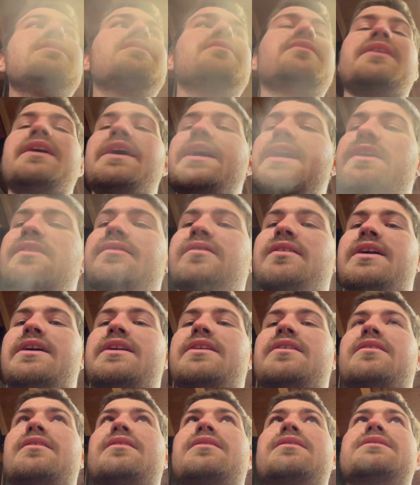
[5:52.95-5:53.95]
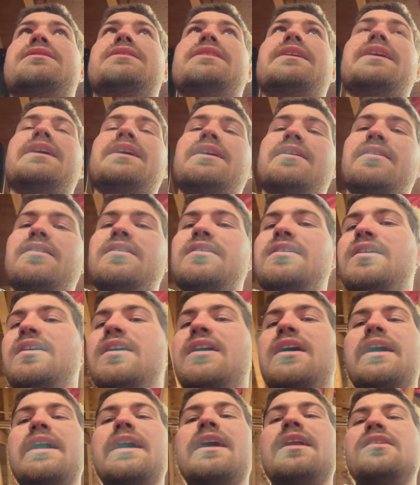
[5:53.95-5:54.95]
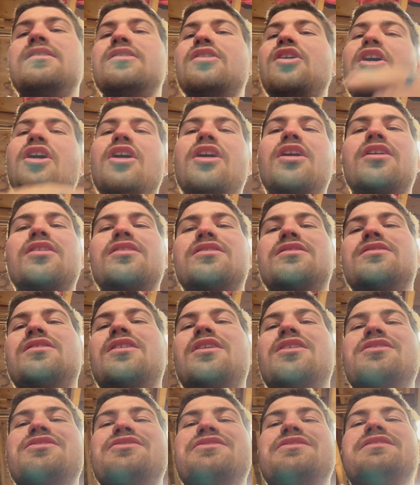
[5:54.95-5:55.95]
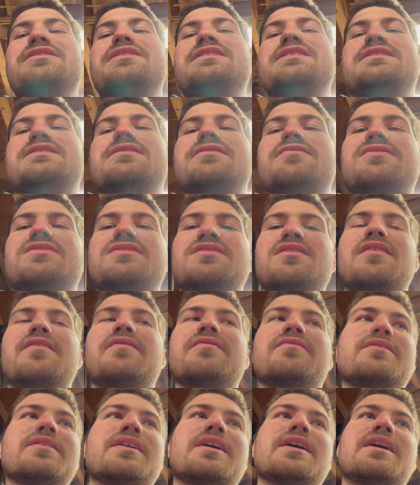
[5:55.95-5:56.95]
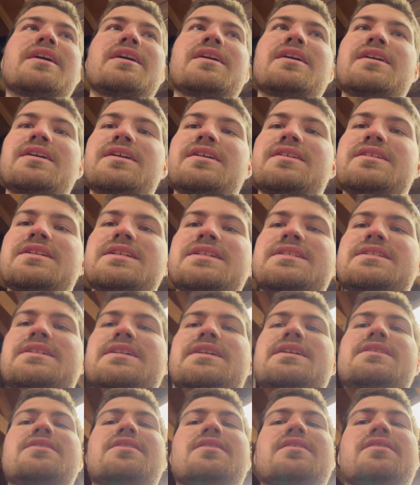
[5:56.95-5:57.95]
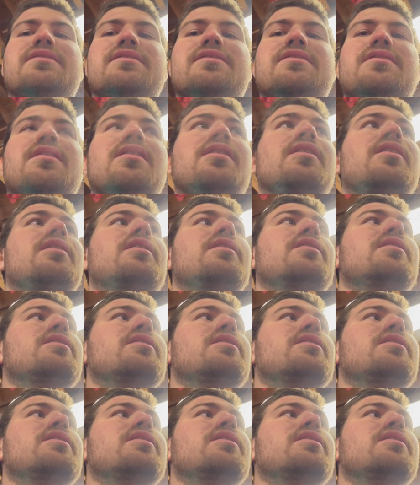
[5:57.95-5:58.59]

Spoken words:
the headliner, because I got a long laundry list of stuff that needs to get done on the car,